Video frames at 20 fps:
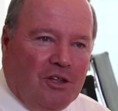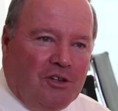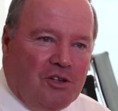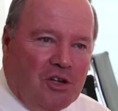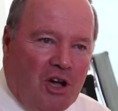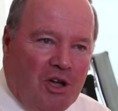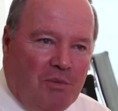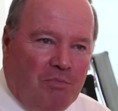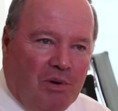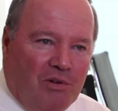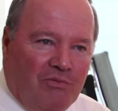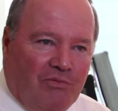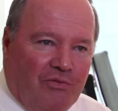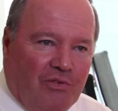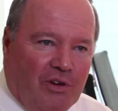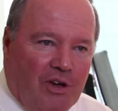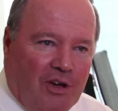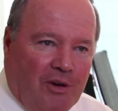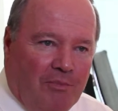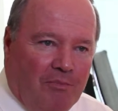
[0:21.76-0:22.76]
The type
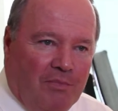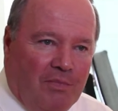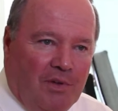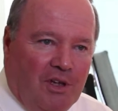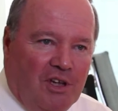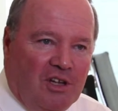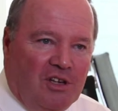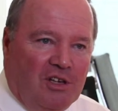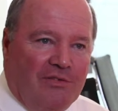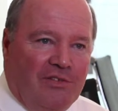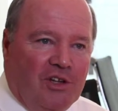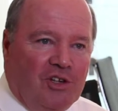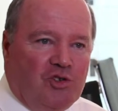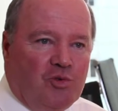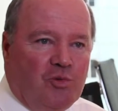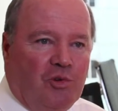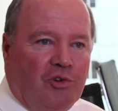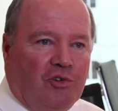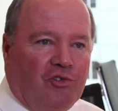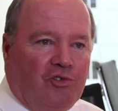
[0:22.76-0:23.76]
of
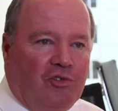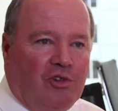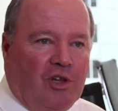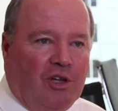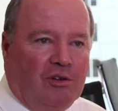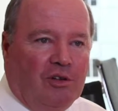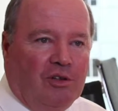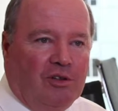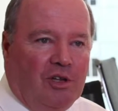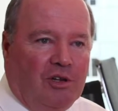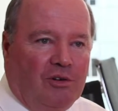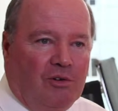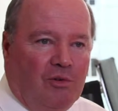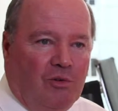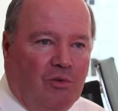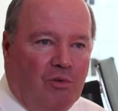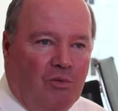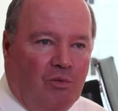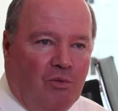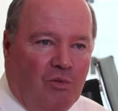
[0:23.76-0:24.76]
individuals that
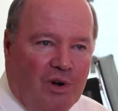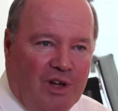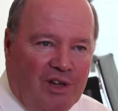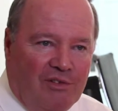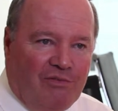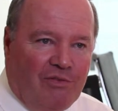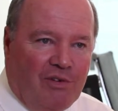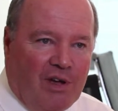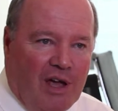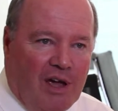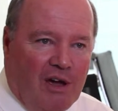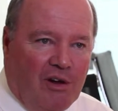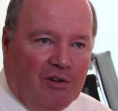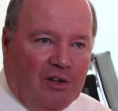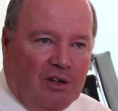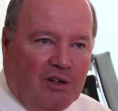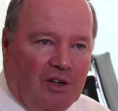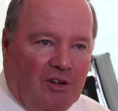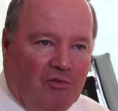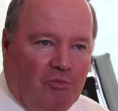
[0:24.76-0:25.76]
we've
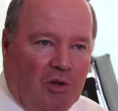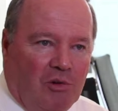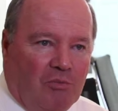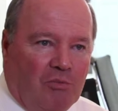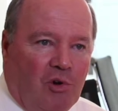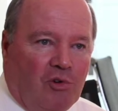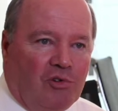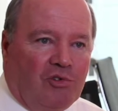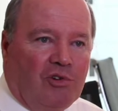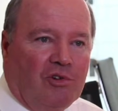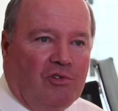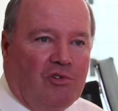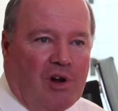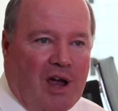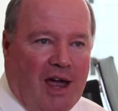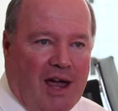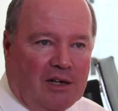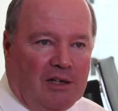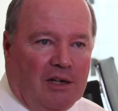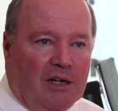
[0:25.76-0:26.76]
found have been most
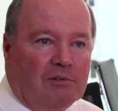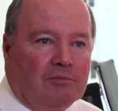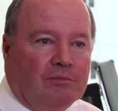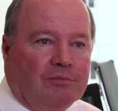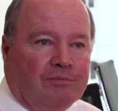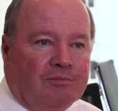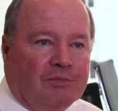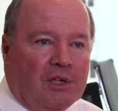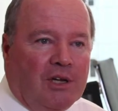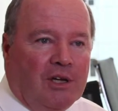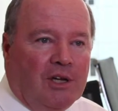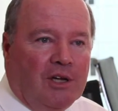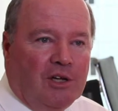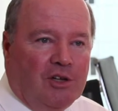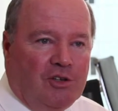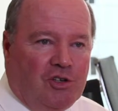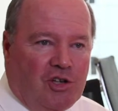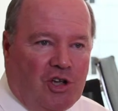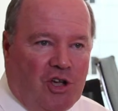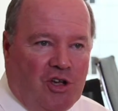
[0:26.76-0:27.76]
attracted
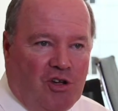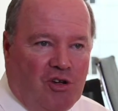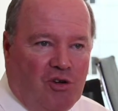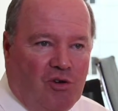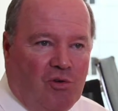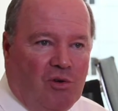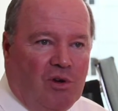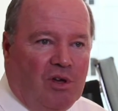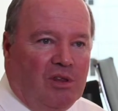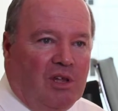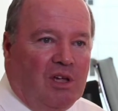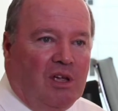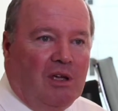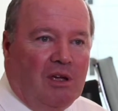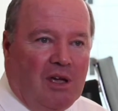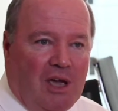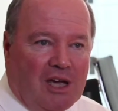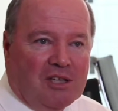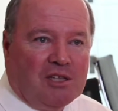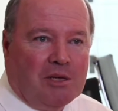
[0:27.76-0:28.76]
to
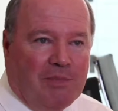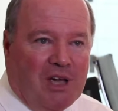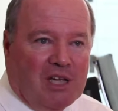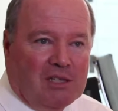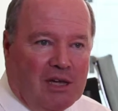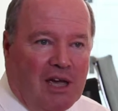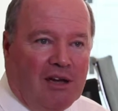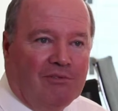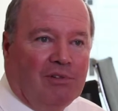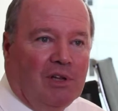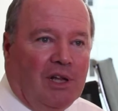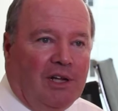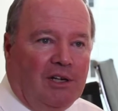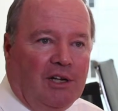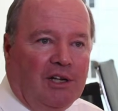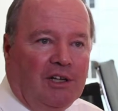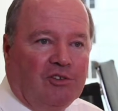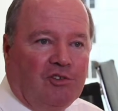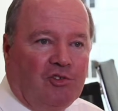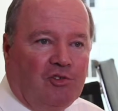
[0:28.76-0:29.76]
the SMSF
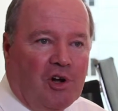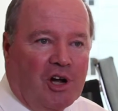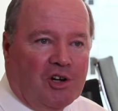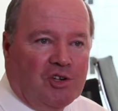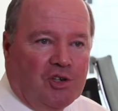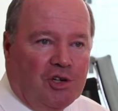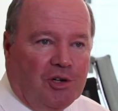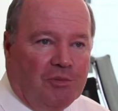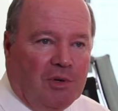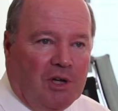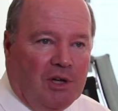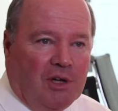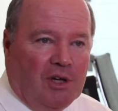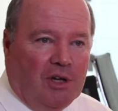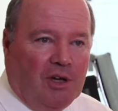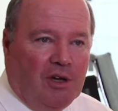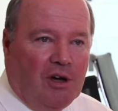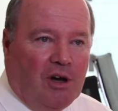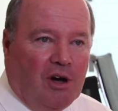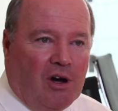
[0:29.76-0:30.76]
lending structure
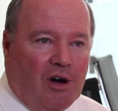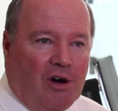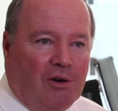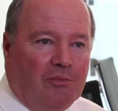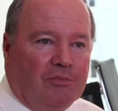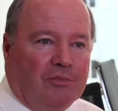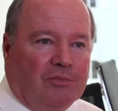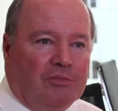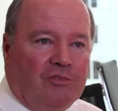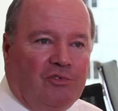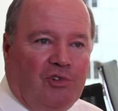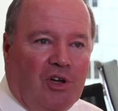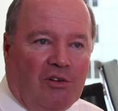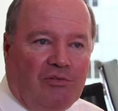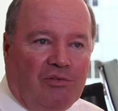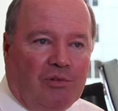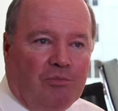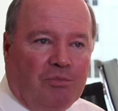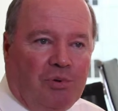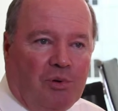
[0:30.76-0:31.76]
are
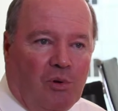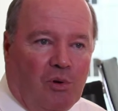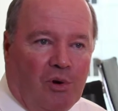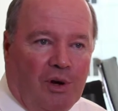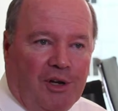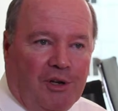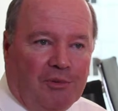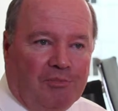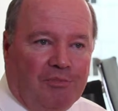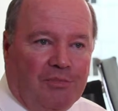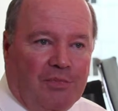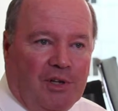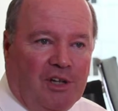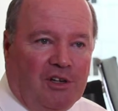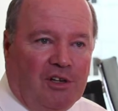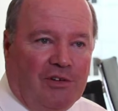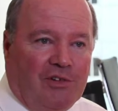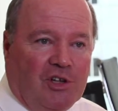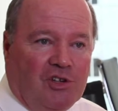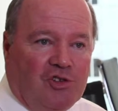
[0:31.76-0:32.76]
self-employed
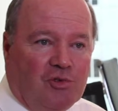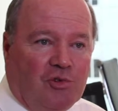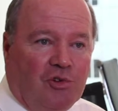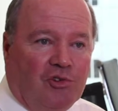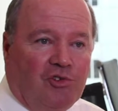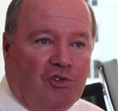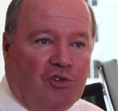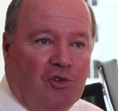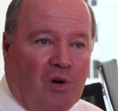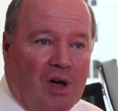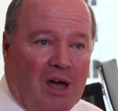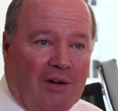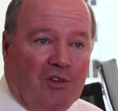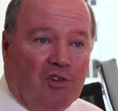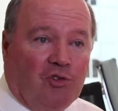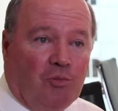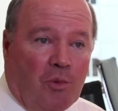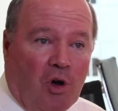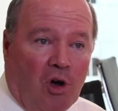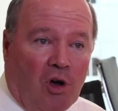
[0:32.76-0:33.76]
individuals who have
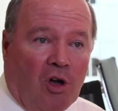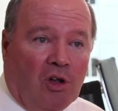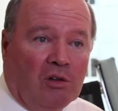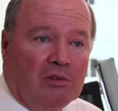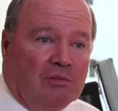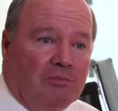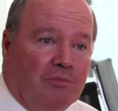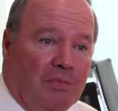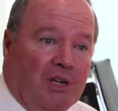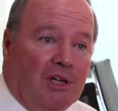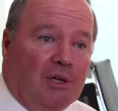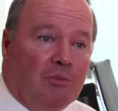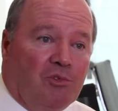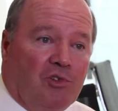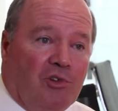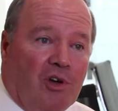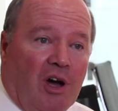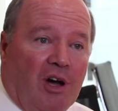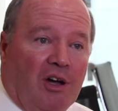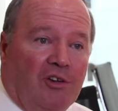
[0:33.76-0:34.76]
a small,
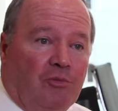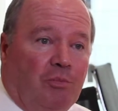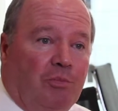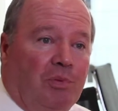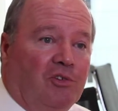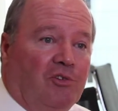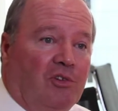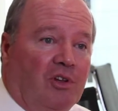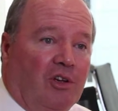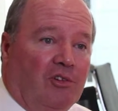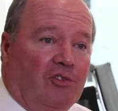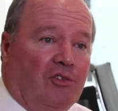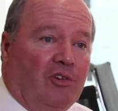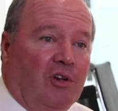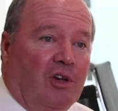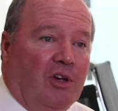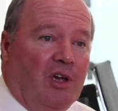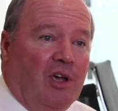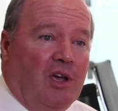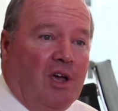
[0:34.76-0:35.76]
medium-sized business